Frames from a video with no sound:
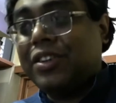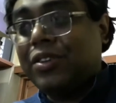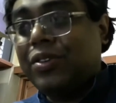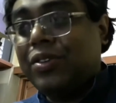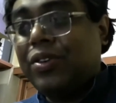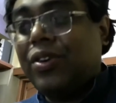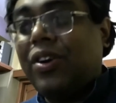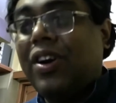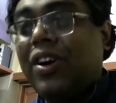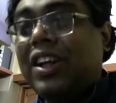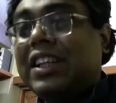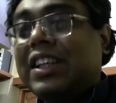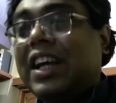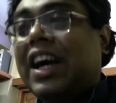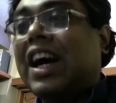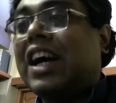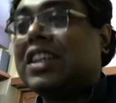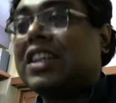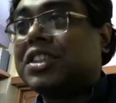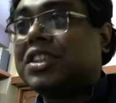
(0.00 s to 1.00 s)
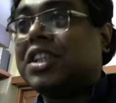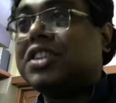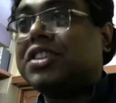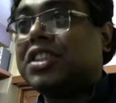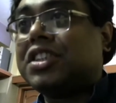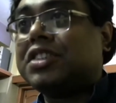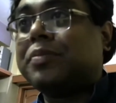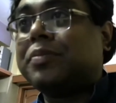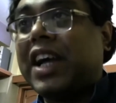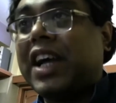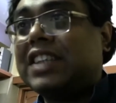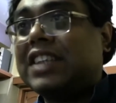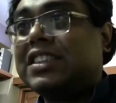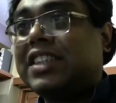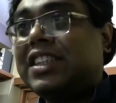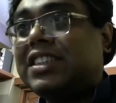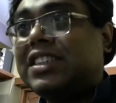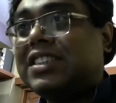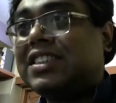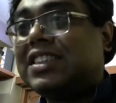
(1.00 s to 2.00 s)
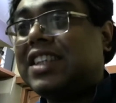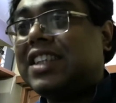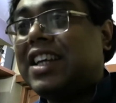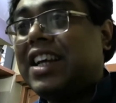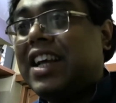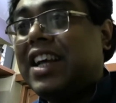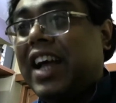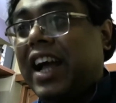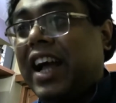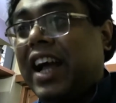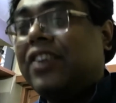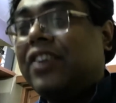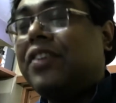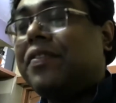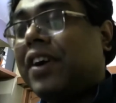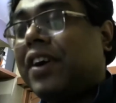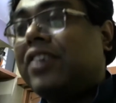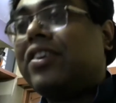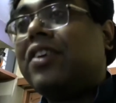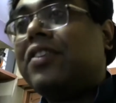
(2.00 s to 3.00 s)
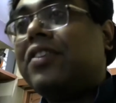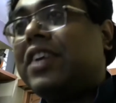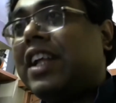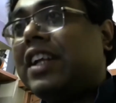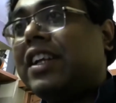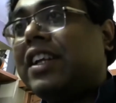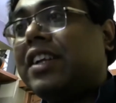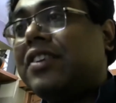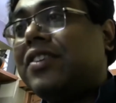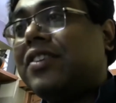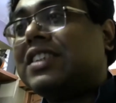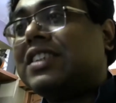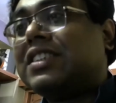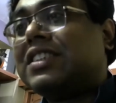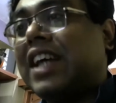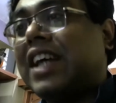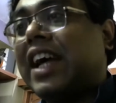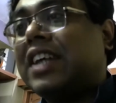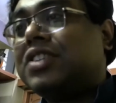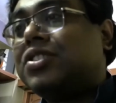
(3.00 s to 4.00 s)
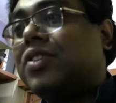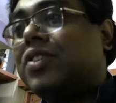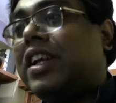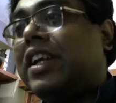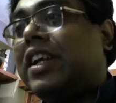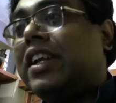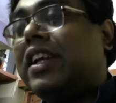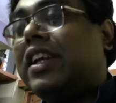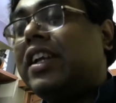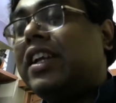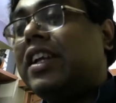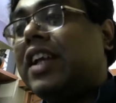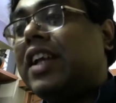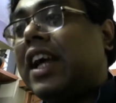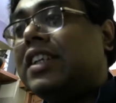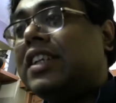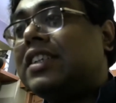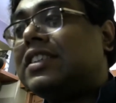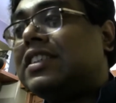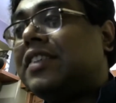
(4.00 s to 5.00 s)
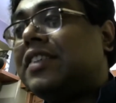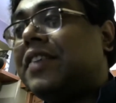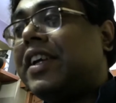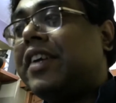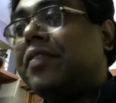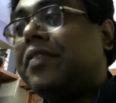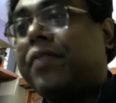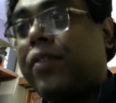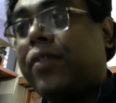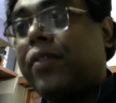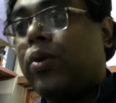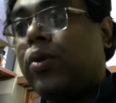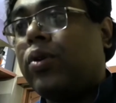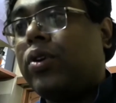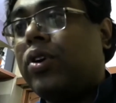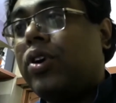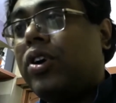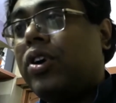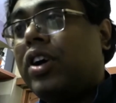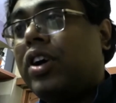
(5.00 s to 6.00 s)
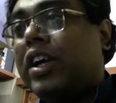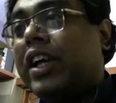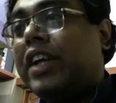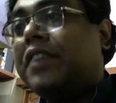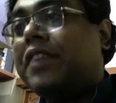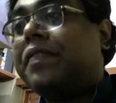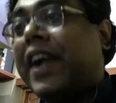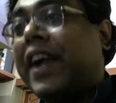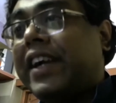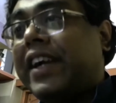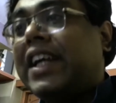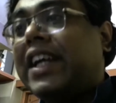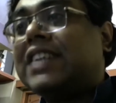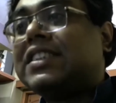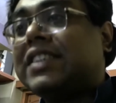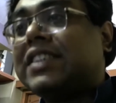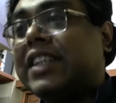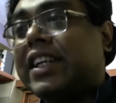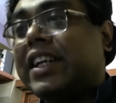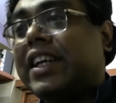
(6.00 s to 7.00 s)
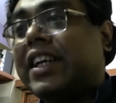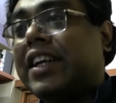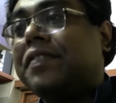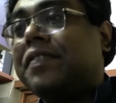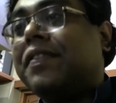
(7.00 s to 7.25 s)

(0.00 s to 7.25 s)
through all the Ashtajas magazines and we found out okay. that it was actually in 1974 in Fantastic. He